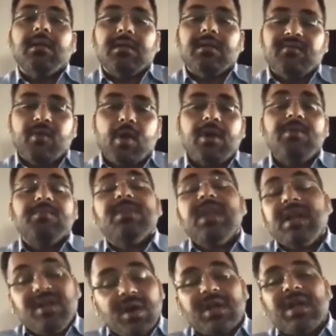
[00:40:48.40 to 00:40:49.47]
pricing,
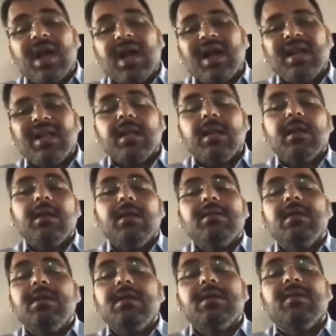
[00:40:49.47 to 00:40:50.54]
the volumes that you are
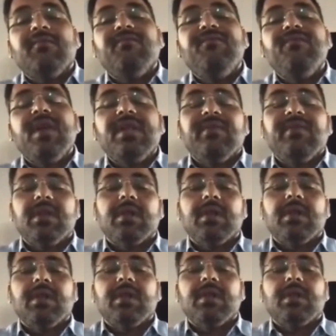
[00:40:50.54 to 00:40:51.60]
targeting. It's
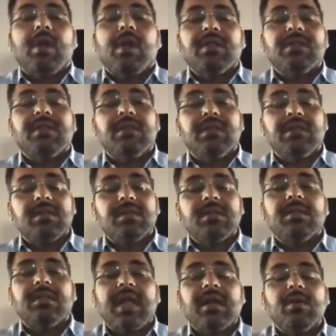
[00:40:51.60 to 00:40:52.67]
a very, very constant
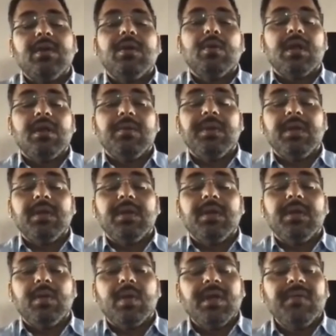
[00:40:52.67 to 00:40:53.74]
decision that you need to
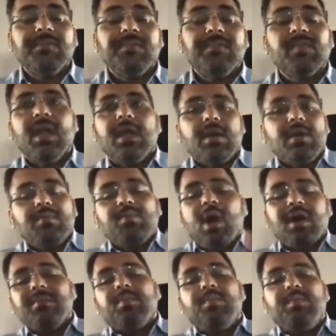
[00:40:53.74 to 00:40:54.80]
really be doing. You know,
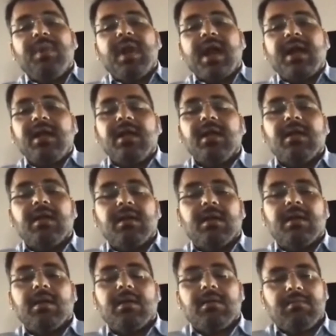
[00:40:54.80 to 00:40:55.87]
broadly
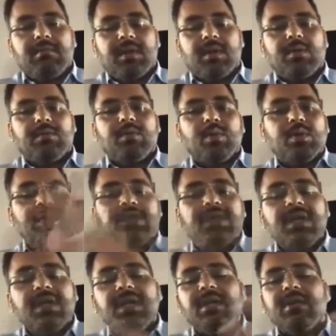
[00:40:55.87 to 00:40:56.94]
branding, you know,
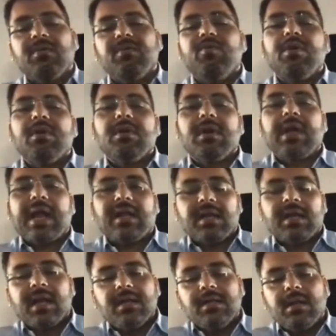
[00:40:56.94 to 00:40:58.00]
through the journey would
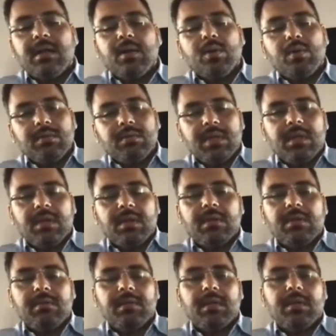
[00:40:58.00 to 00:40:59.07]
categorize into
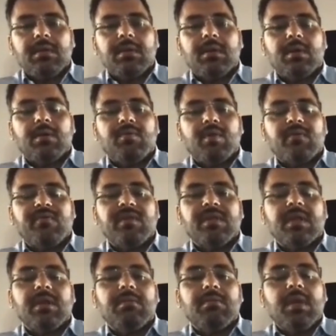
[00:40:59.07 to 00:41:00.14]
the you know,
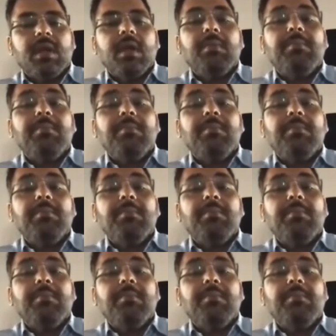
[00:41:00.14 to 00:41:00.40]
what we